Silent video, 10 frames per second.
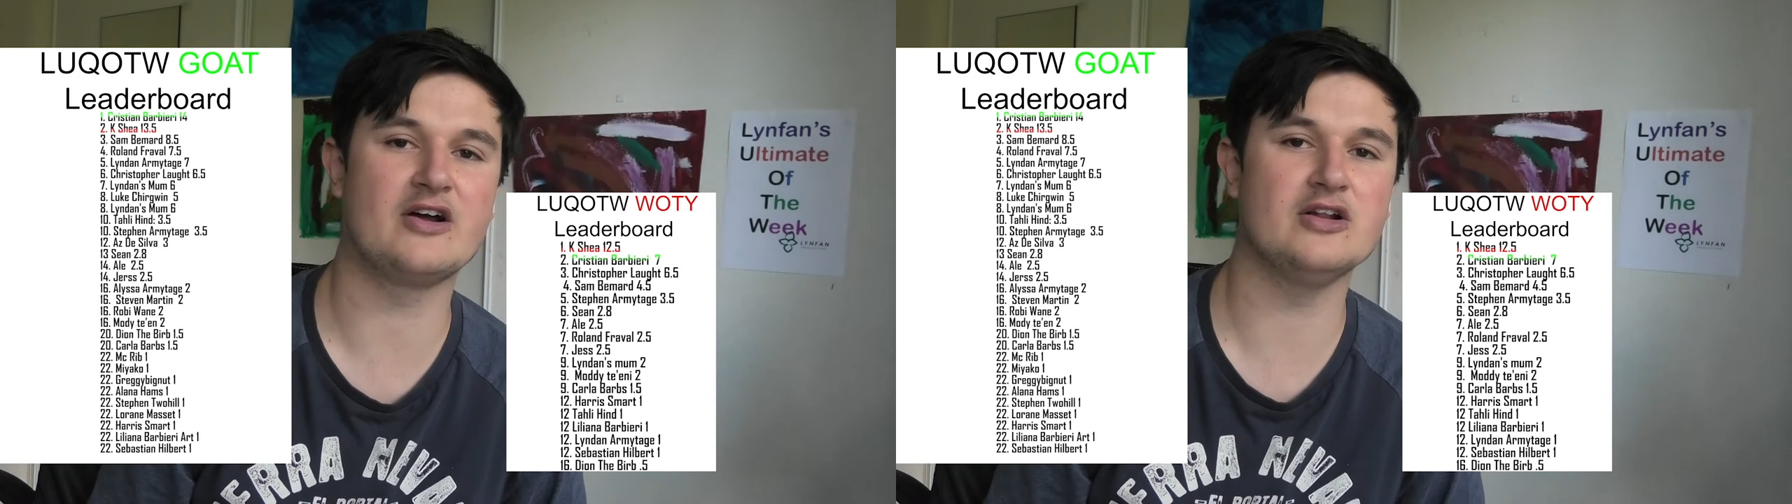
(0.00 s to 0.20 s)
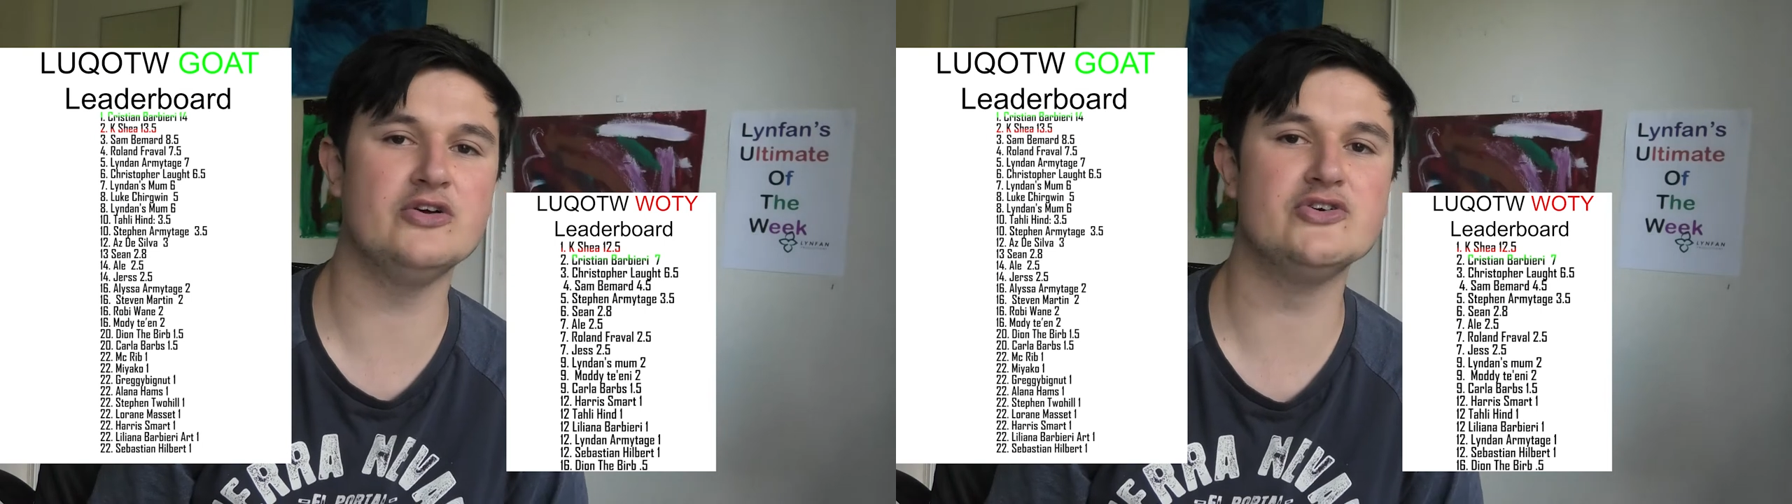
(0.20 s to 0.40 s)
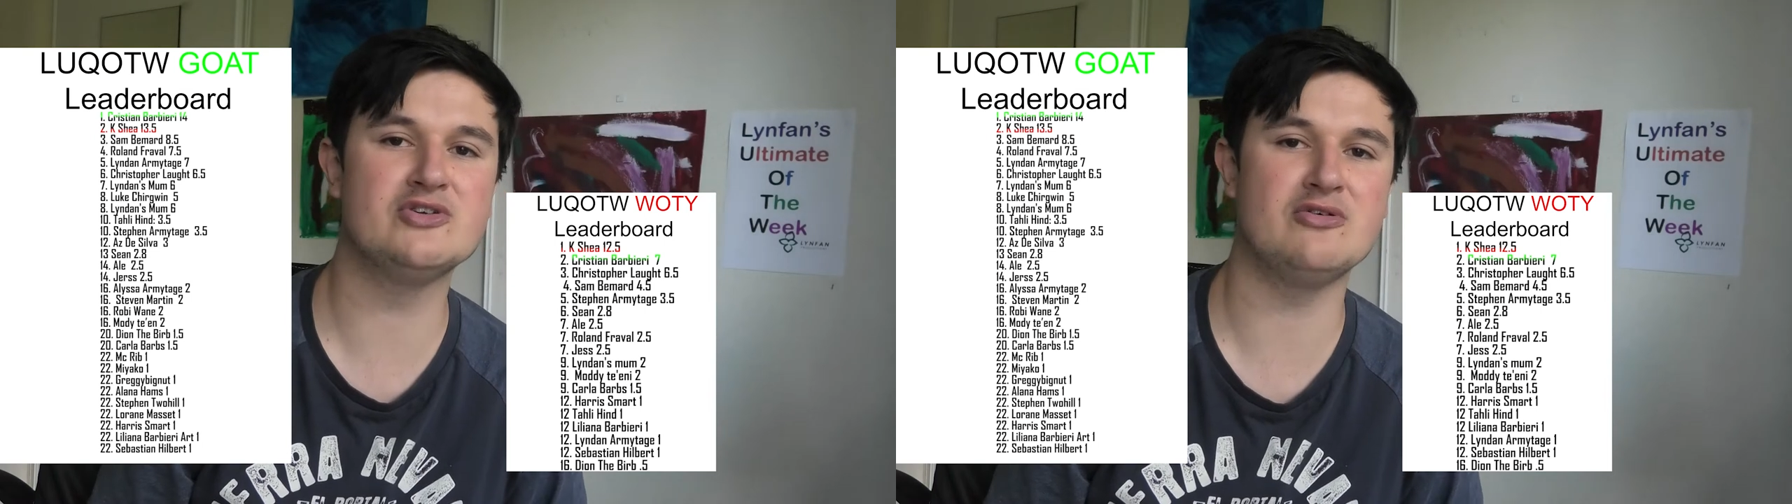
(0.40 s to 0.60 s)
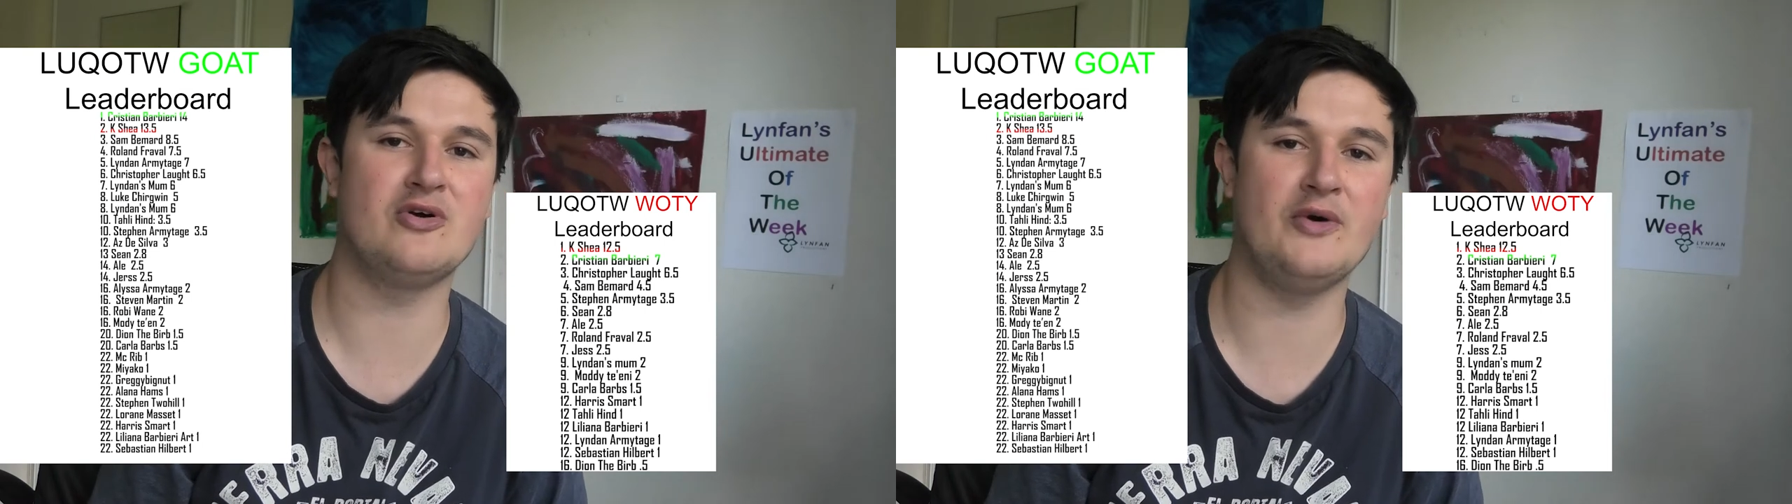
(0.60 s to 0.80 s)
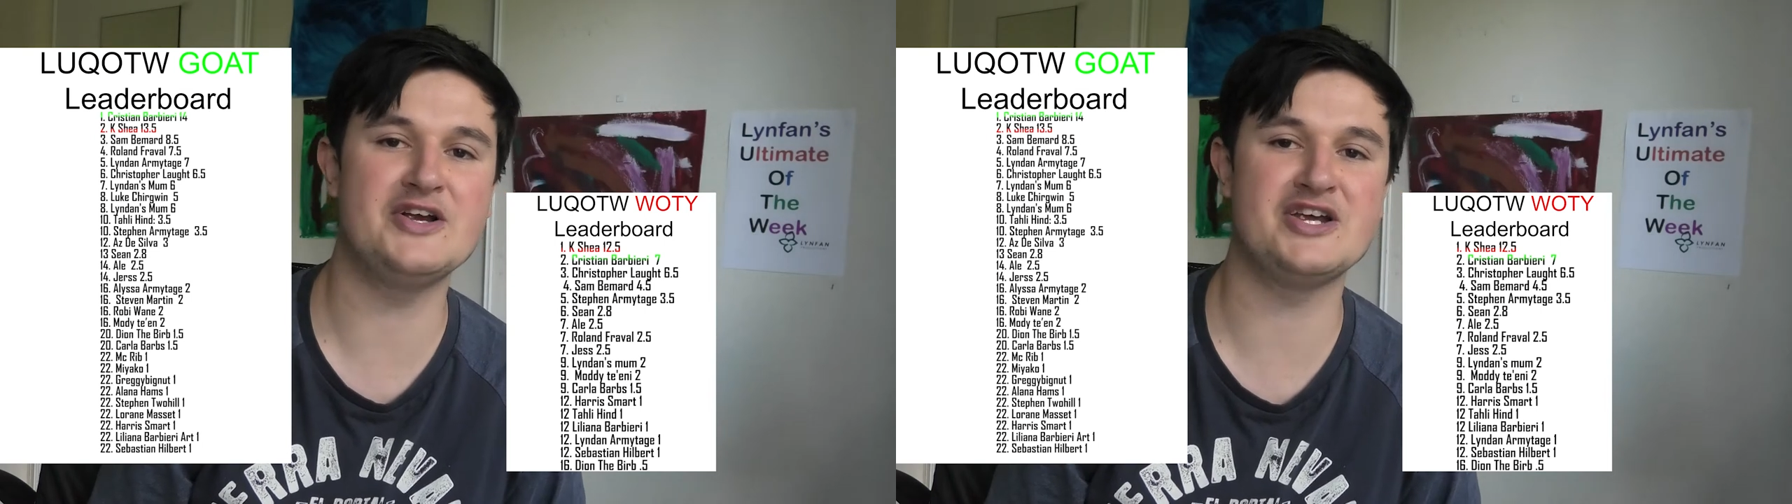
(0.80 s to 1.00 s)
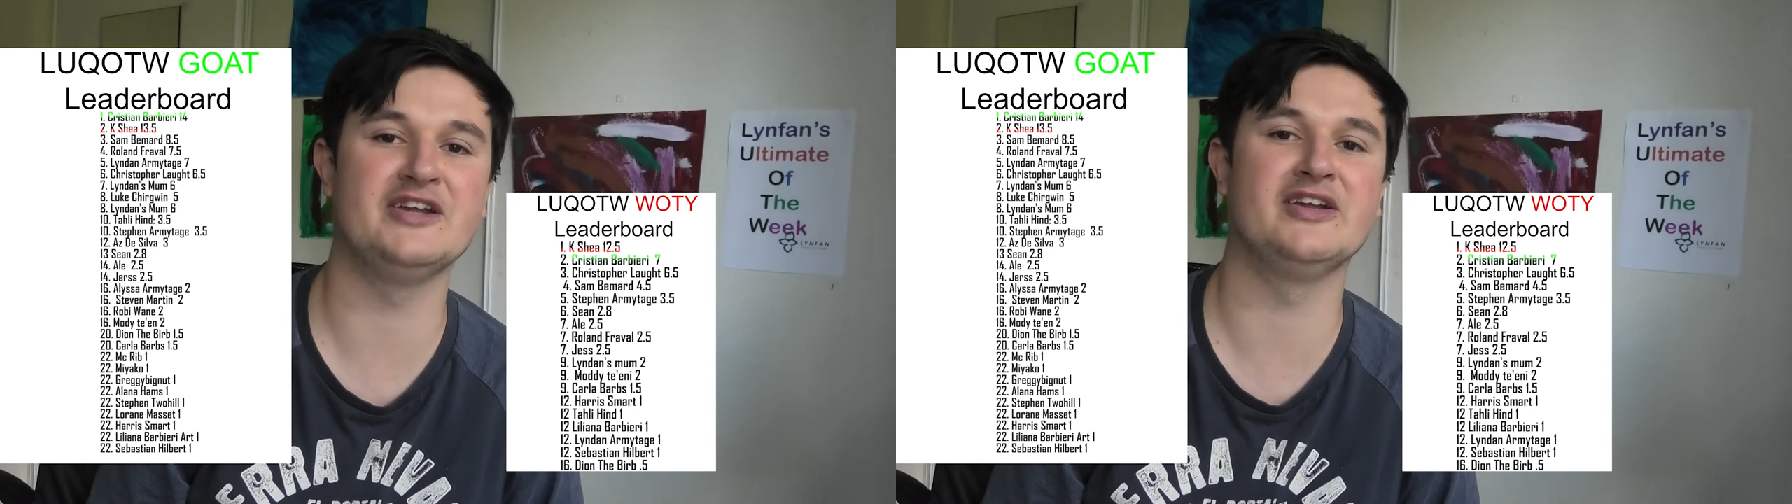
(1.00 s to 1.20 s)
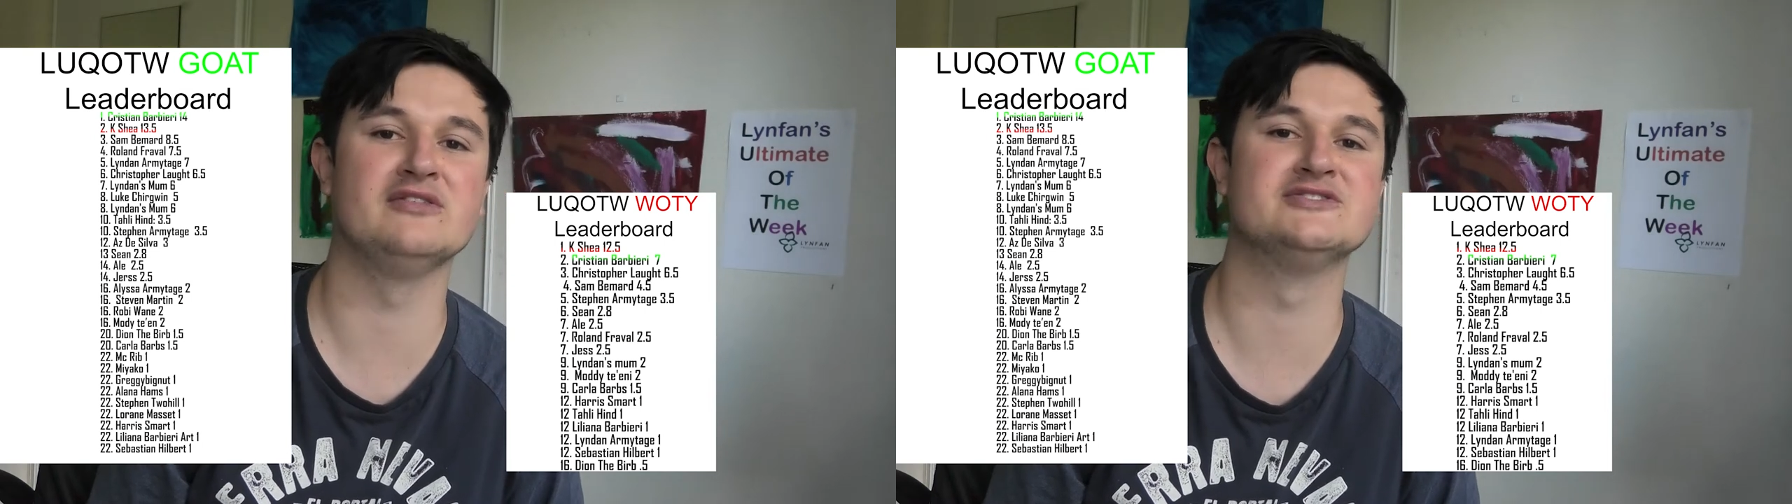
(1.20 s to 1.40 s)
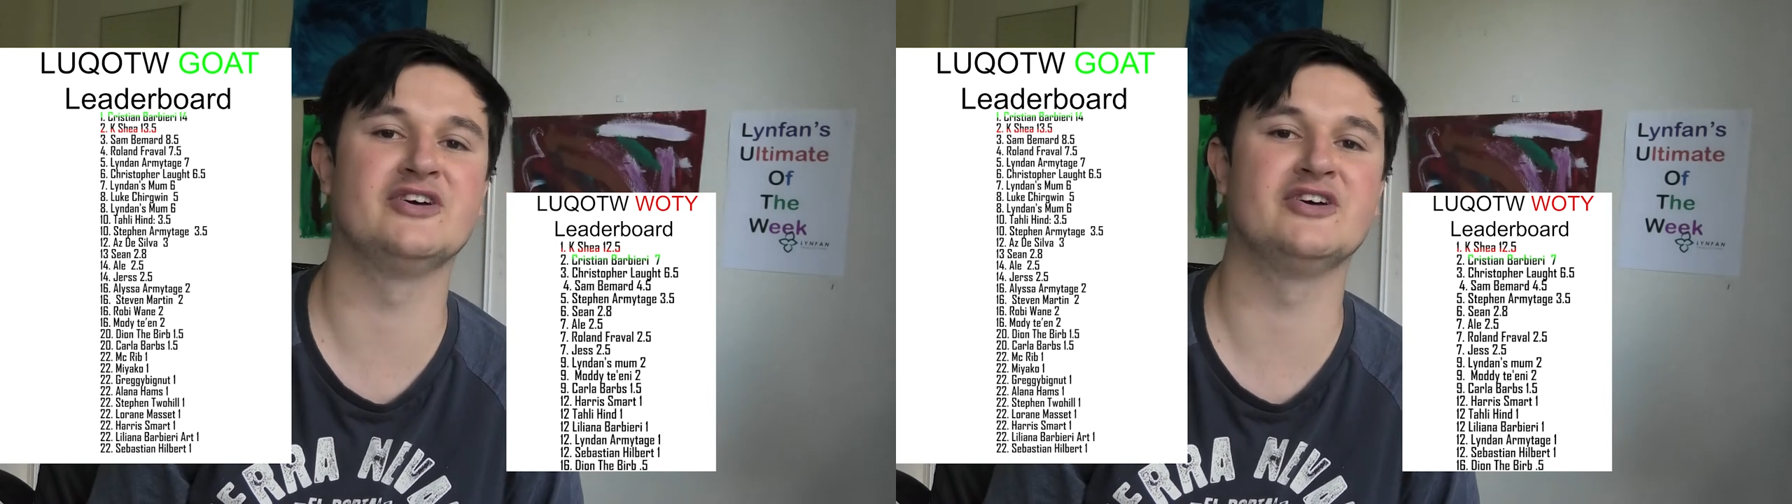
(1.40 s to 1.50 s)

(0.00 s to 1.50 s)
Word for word: clue to a question that no one's